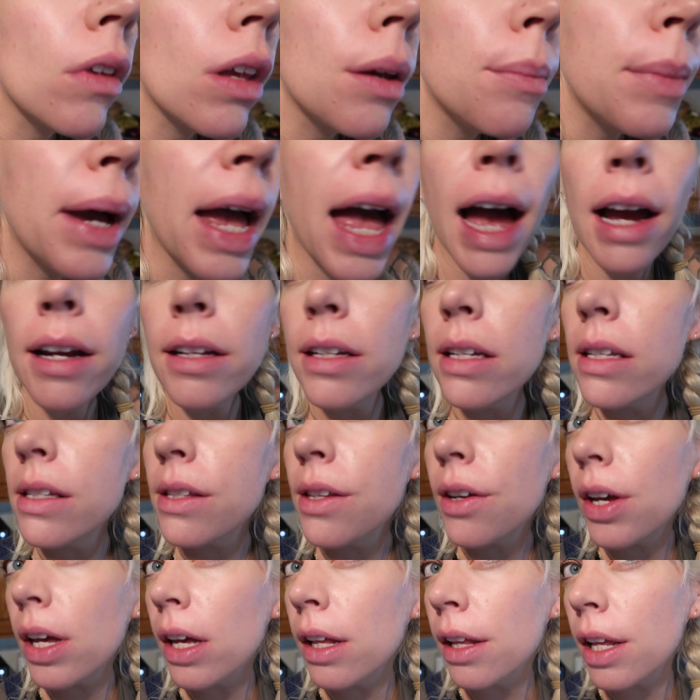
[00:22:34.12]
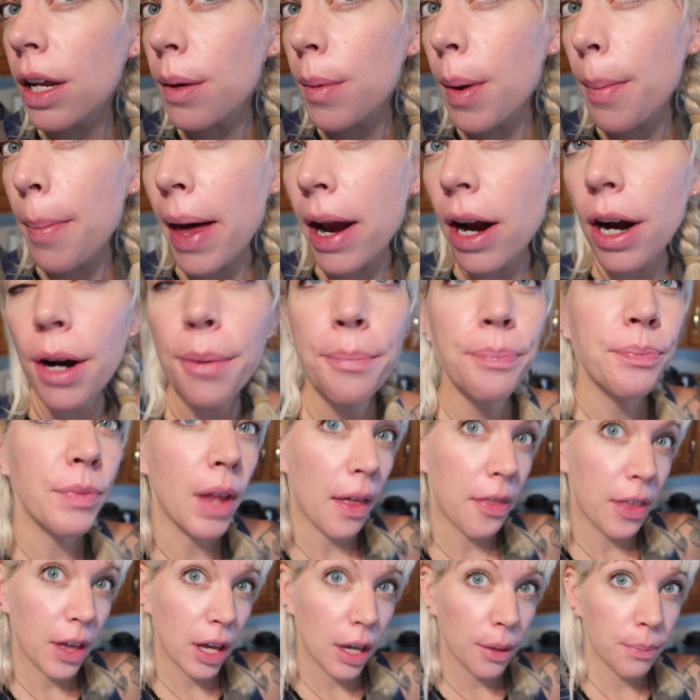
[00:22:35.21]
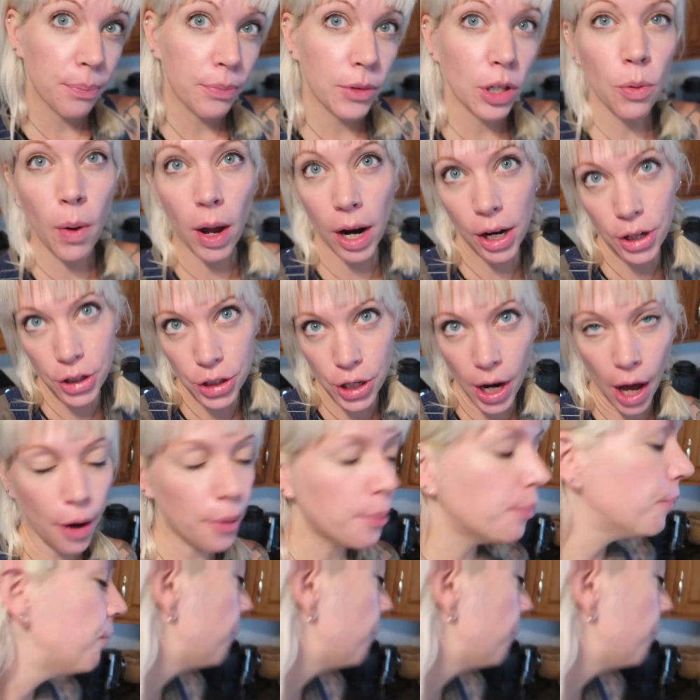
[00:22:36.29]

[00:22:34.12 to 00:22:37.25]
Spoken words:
My acne is looking a little bit better. Not that you want to know.